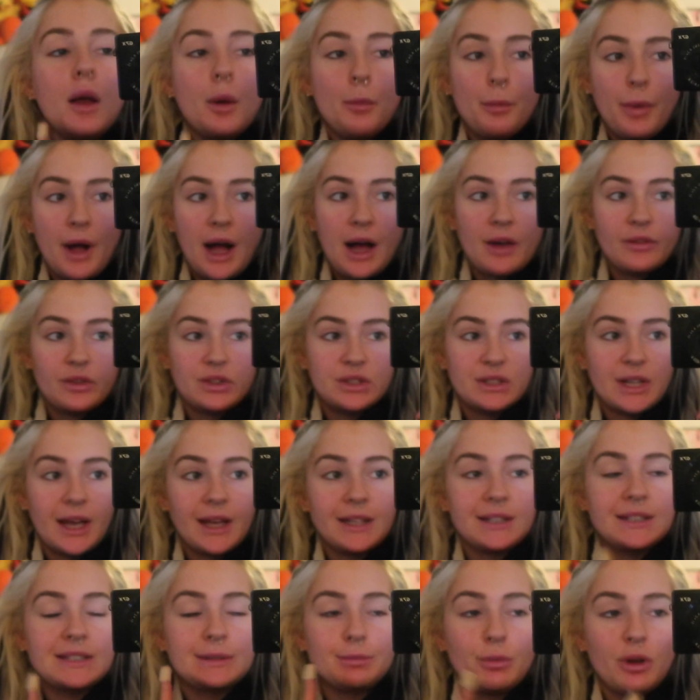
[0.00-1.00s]
But I've
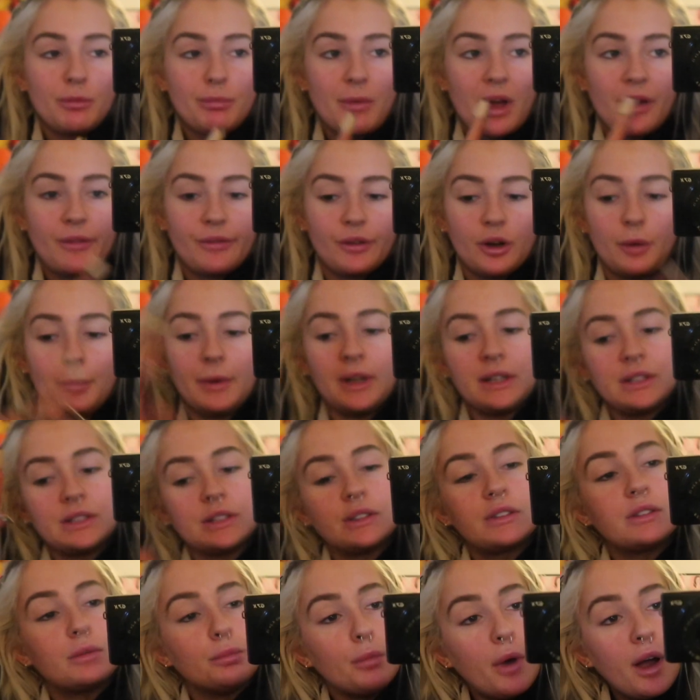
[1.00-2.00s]
decided to move my film into
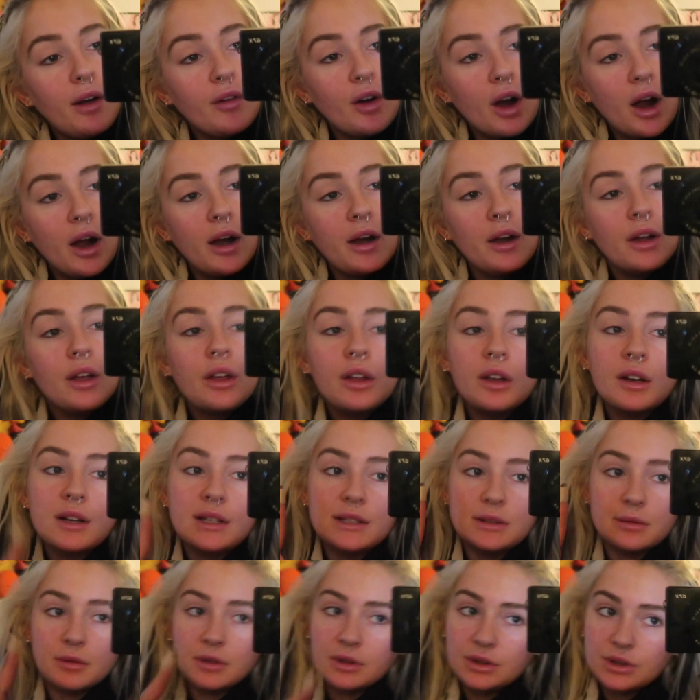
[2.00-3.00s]
tomorrow
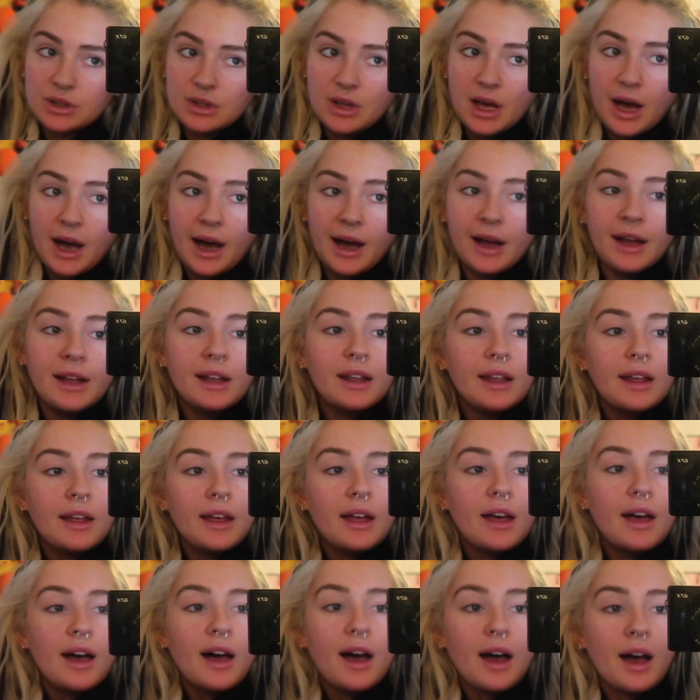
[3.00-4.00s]
because I'm gonna do that.
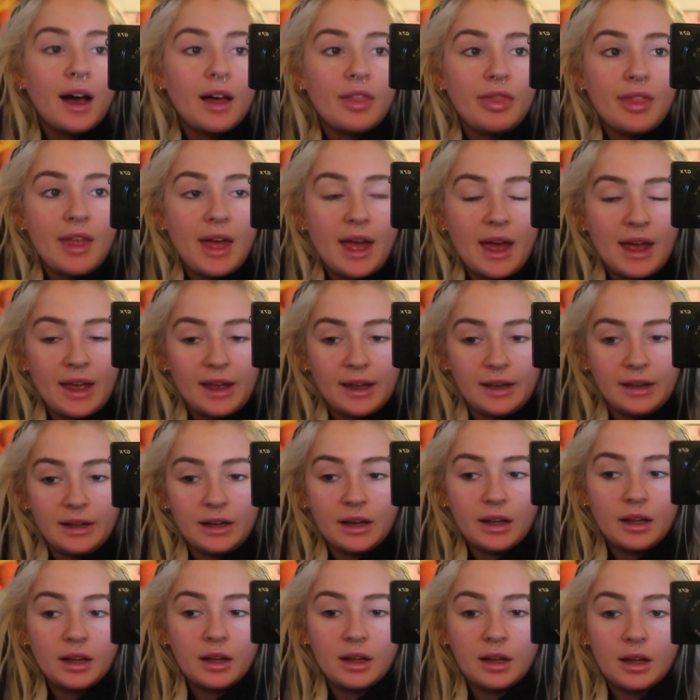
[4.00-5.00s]
And
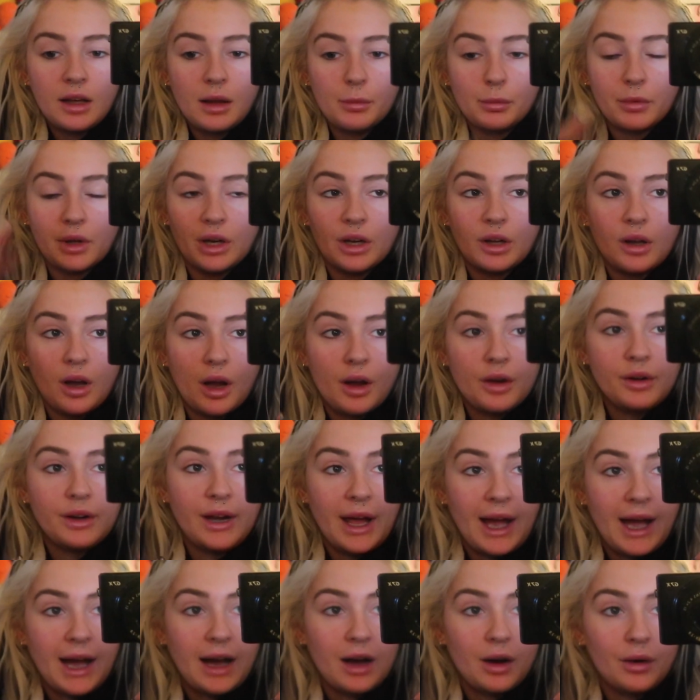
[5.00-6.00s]
then I'm gonna go
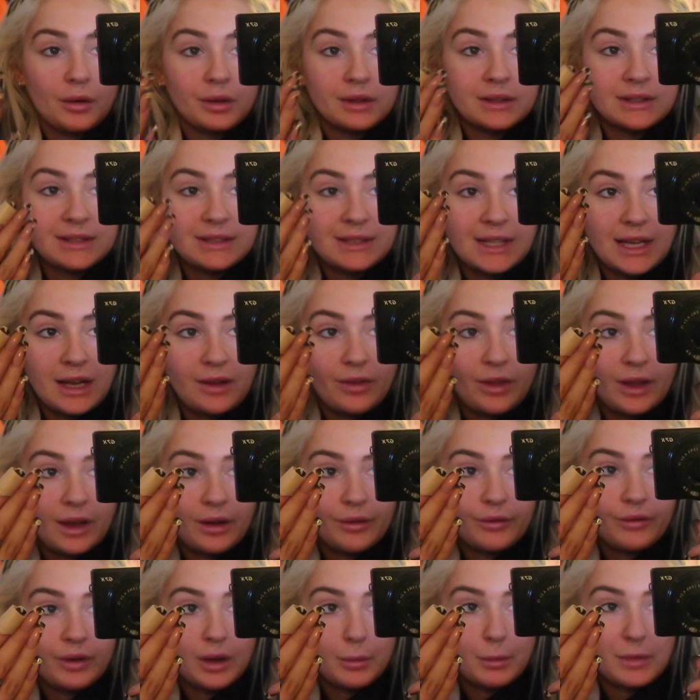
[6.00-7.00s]
now and see if they
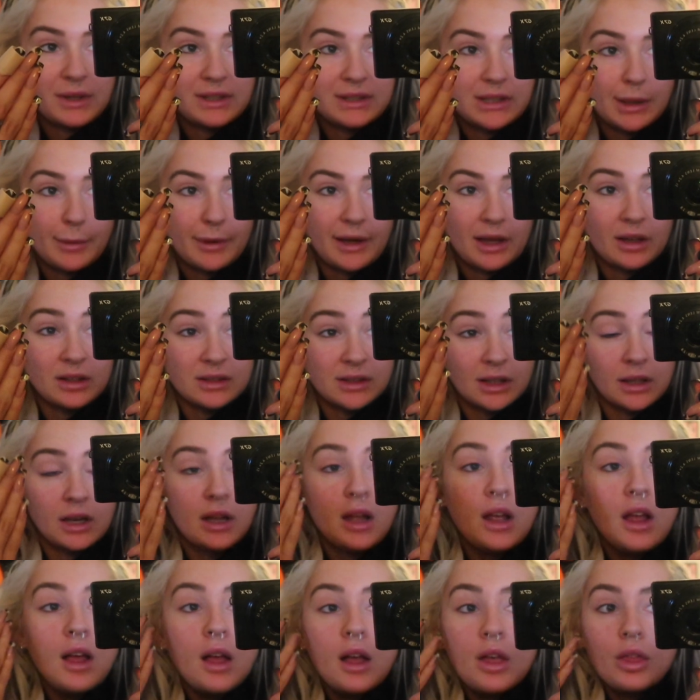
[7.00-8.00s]
can fit me in to get my nails done.
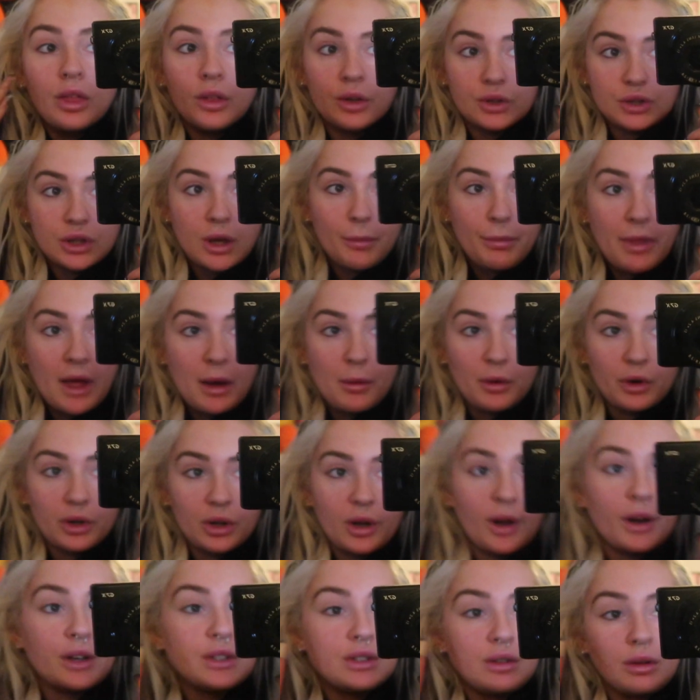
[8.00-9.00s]
The shop that I want to
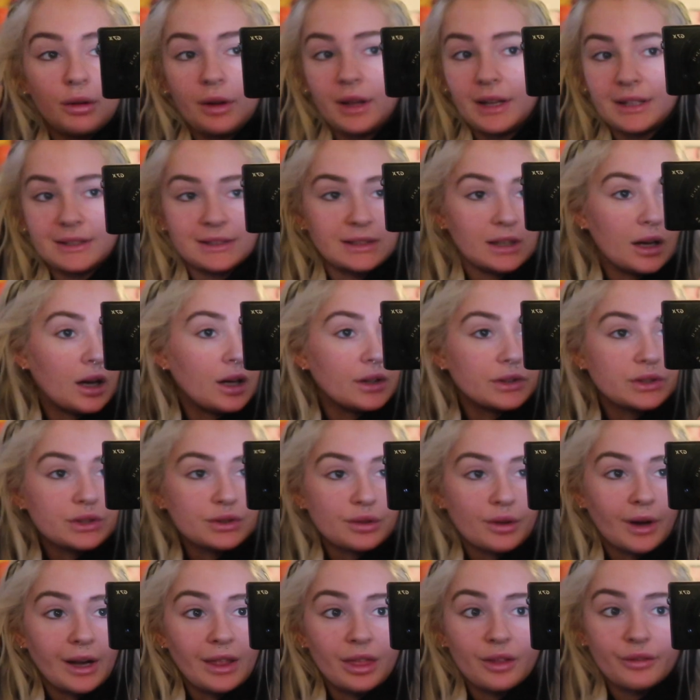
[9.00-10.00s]
go to isn't
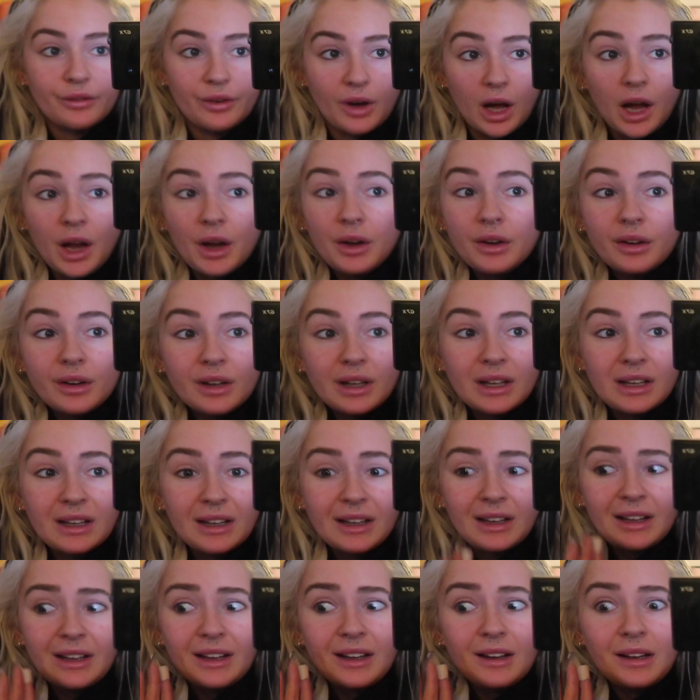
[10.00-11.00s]
answering the phone,
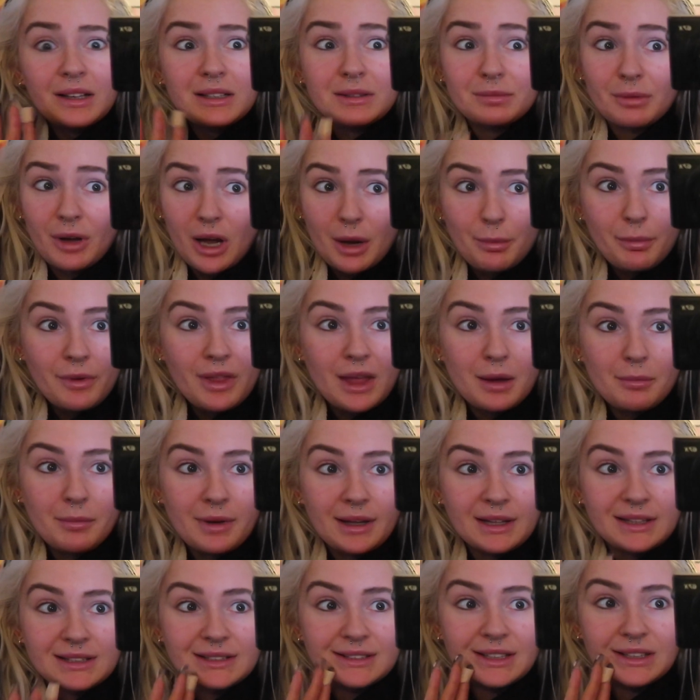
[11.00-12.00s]
so I'm hoping that
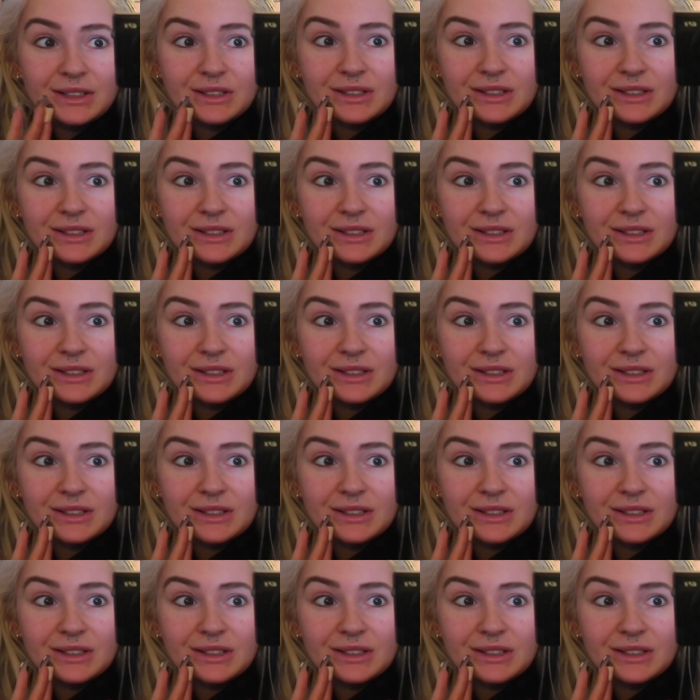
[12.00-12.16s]
means they're